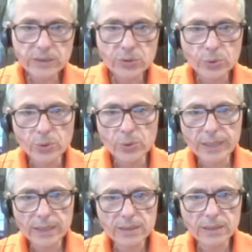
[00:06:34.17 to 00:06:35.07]
to
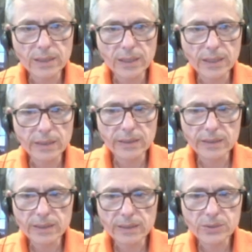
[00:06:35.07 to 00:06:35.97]
get
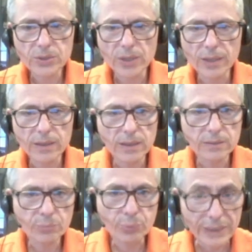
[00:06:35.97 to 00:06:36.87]
started
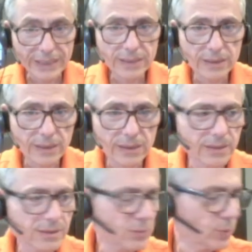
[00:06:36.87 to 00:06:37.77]
on playing
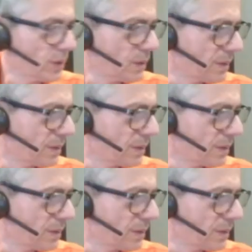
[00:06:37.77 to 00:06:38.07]
these with